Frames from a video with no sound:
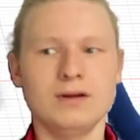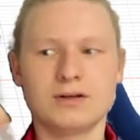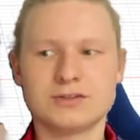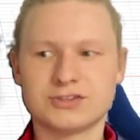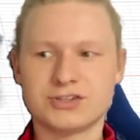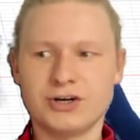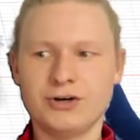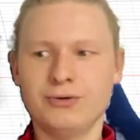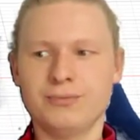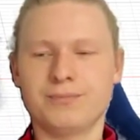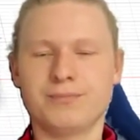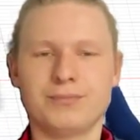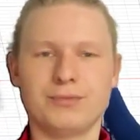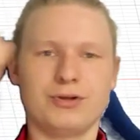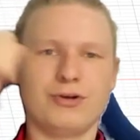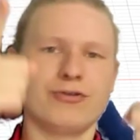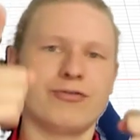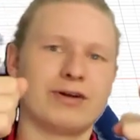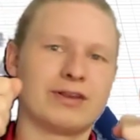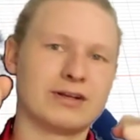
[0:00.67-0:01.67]
So
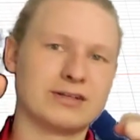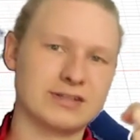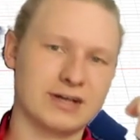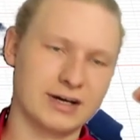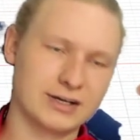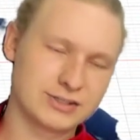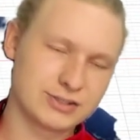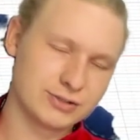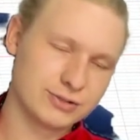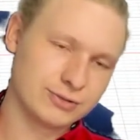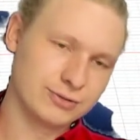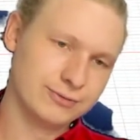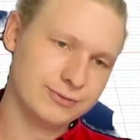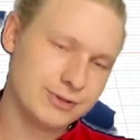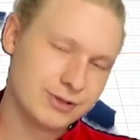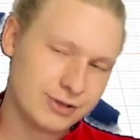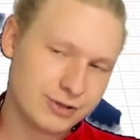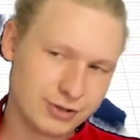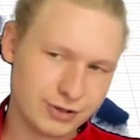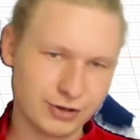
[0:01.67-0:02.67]
you read the title,
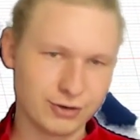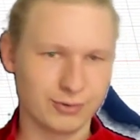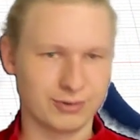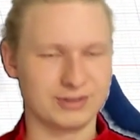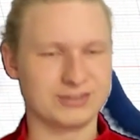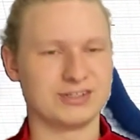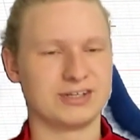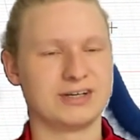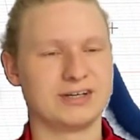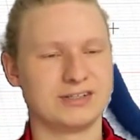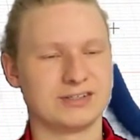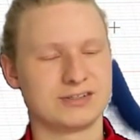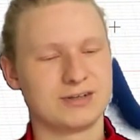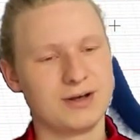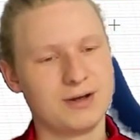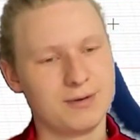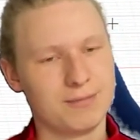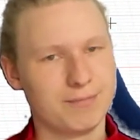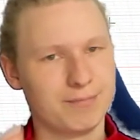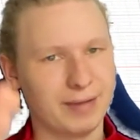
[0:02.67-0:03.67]
you know what this is,
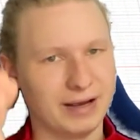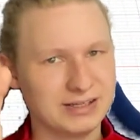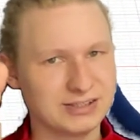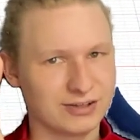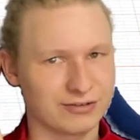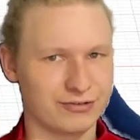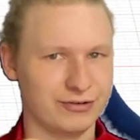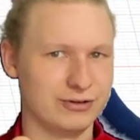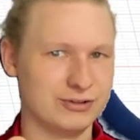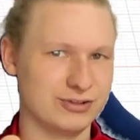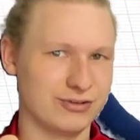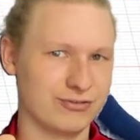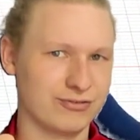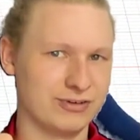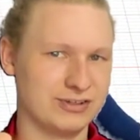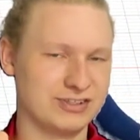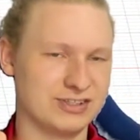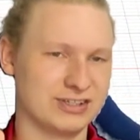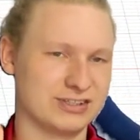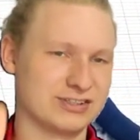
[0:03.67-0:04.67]
basic Fusion
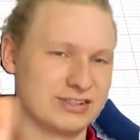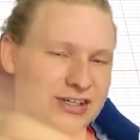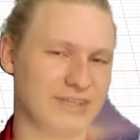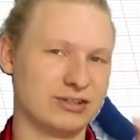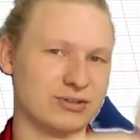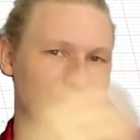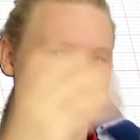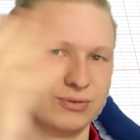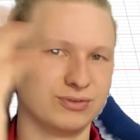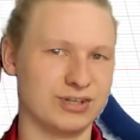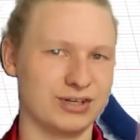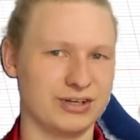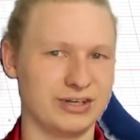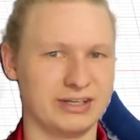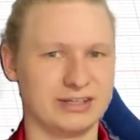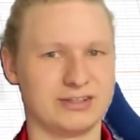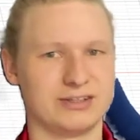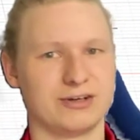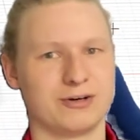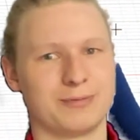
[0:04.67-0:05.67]
360 tools that you need
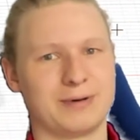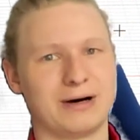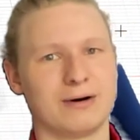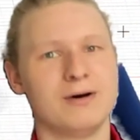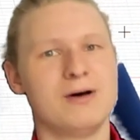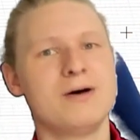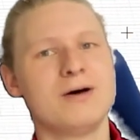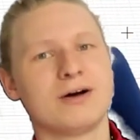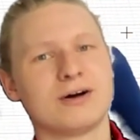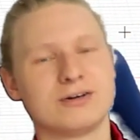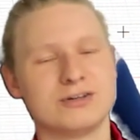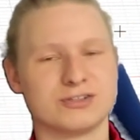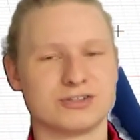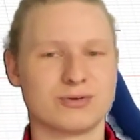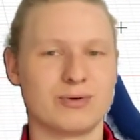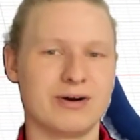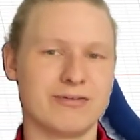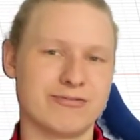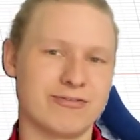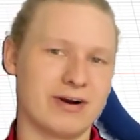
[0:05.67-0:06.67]
to know about. Because
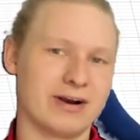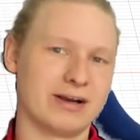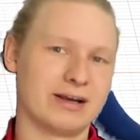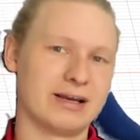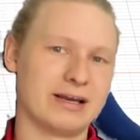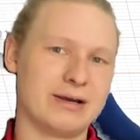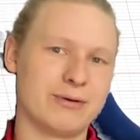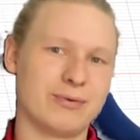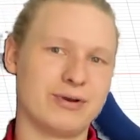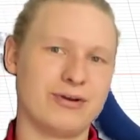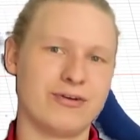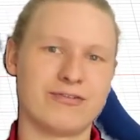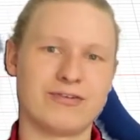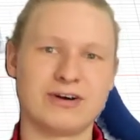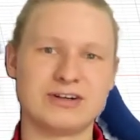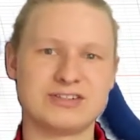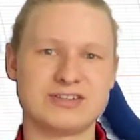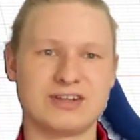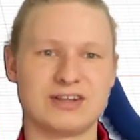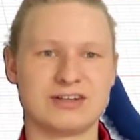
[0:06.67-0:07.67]
quite frankly, when you
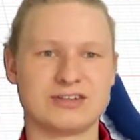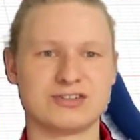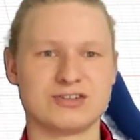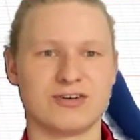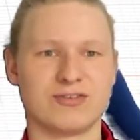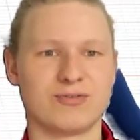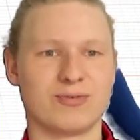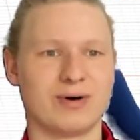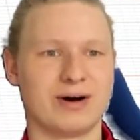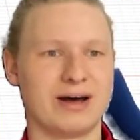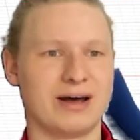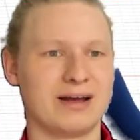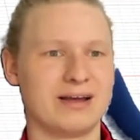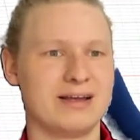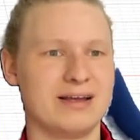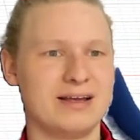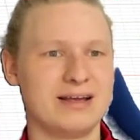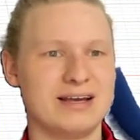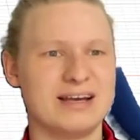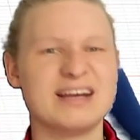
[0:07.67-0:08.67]
first see this software,
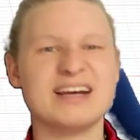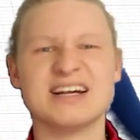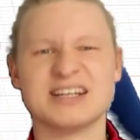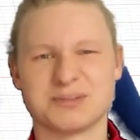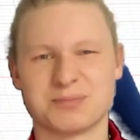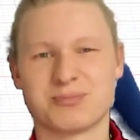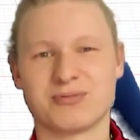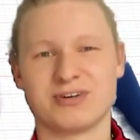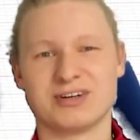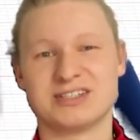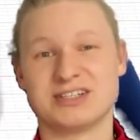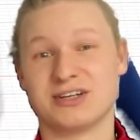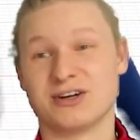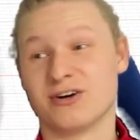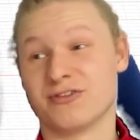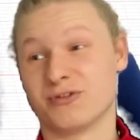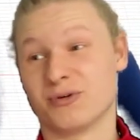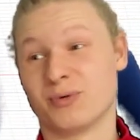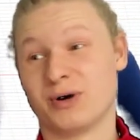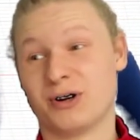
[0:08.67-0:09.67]
it's pretty
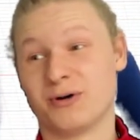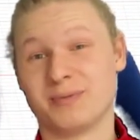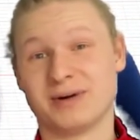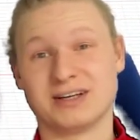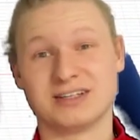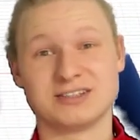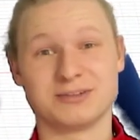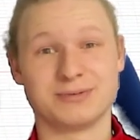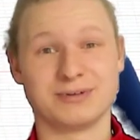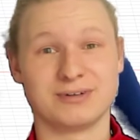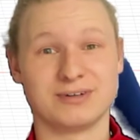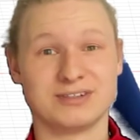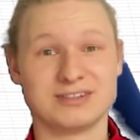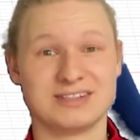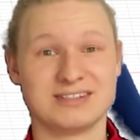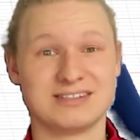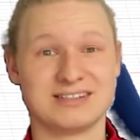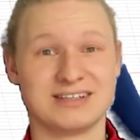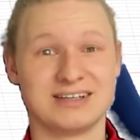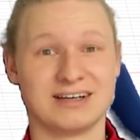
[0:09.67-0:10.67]
overwhelming, to be honest,
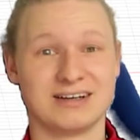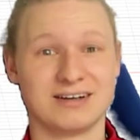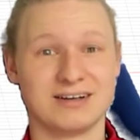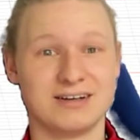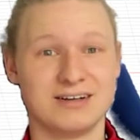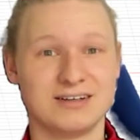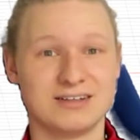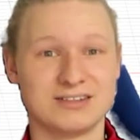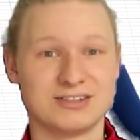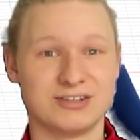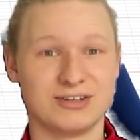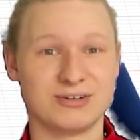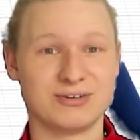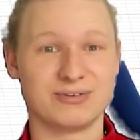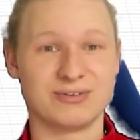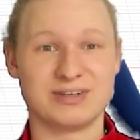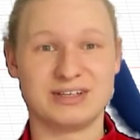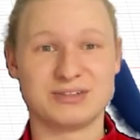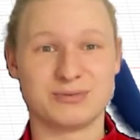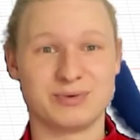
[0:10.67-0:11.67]
isn't it? So you've got all
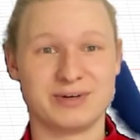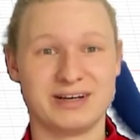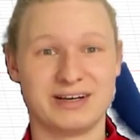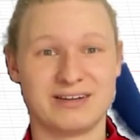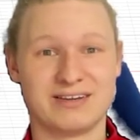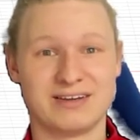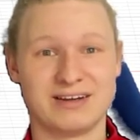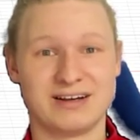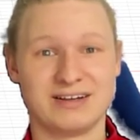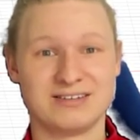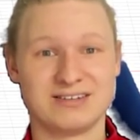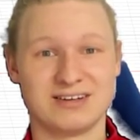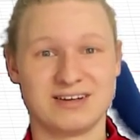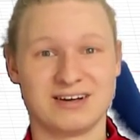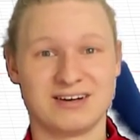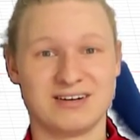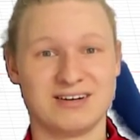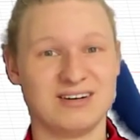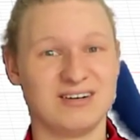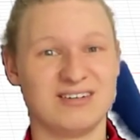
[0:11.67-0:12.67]
these weird things, you're like,
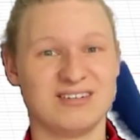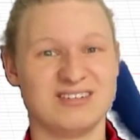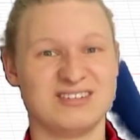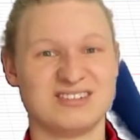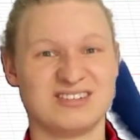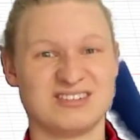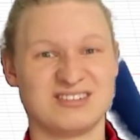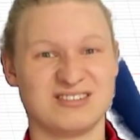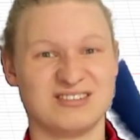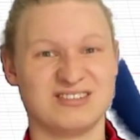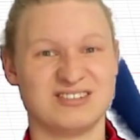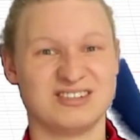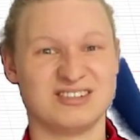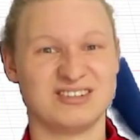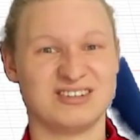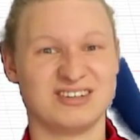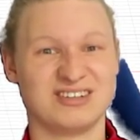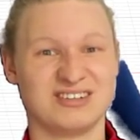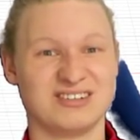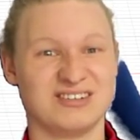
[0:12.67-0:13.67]
oh, what does this all do?
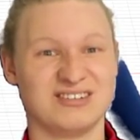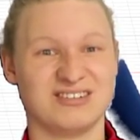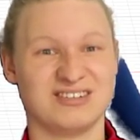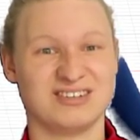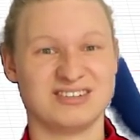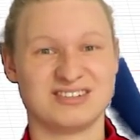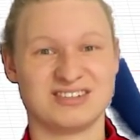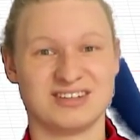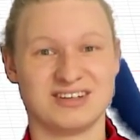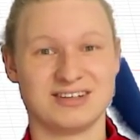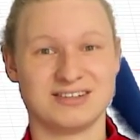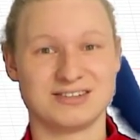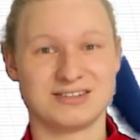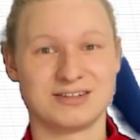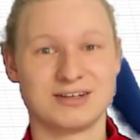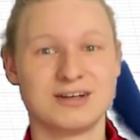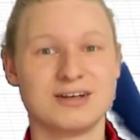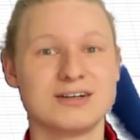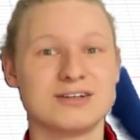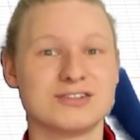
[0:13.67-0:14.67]
I don't know what this does.
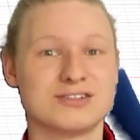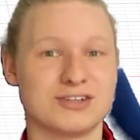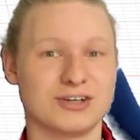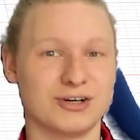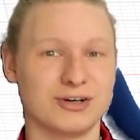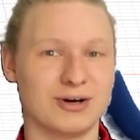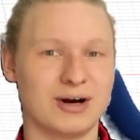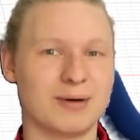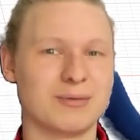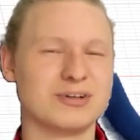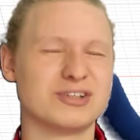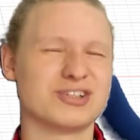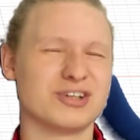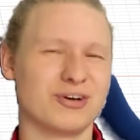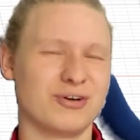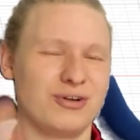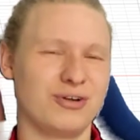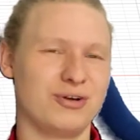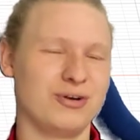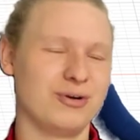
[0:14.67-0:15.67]
So I want to show
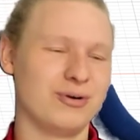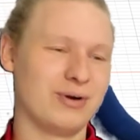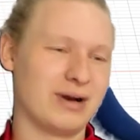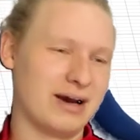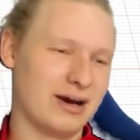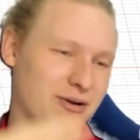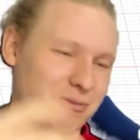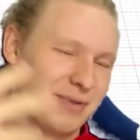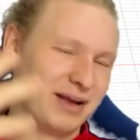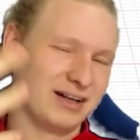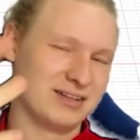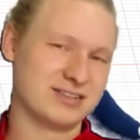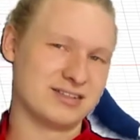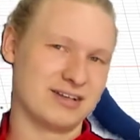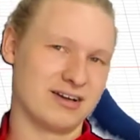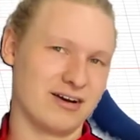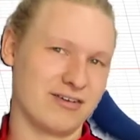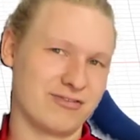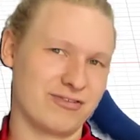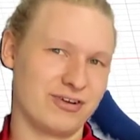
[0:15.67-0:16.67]
you how to make
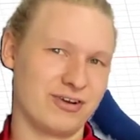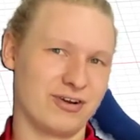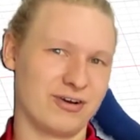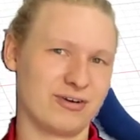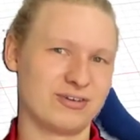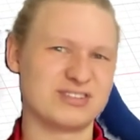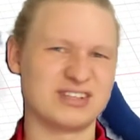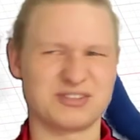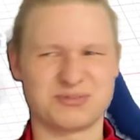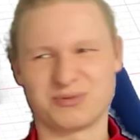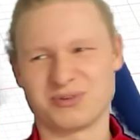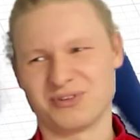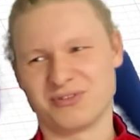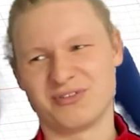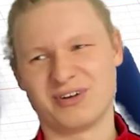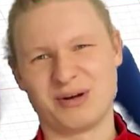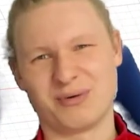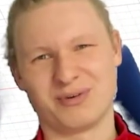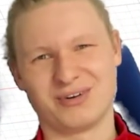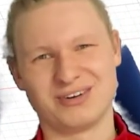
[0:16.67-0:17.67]
stuff, you know, because that's what you
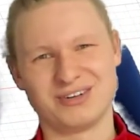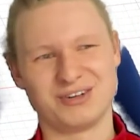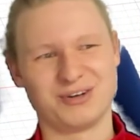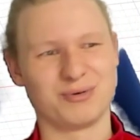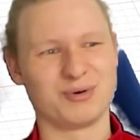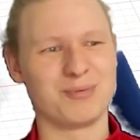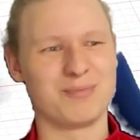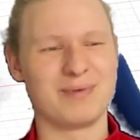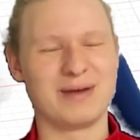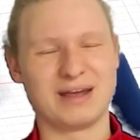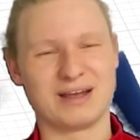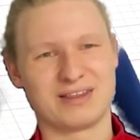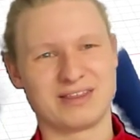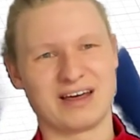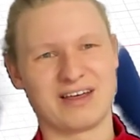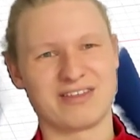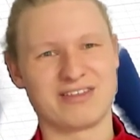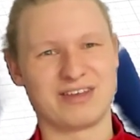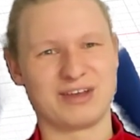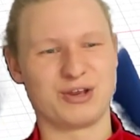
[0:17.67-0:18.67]
really want to do. You want to make
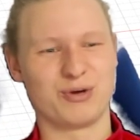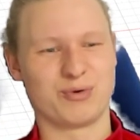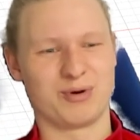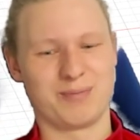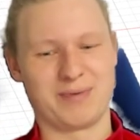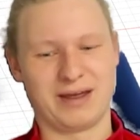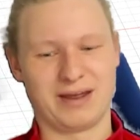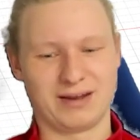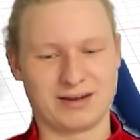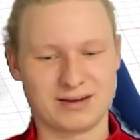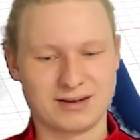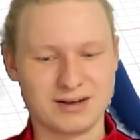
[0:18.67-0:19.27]
that thing you want to make.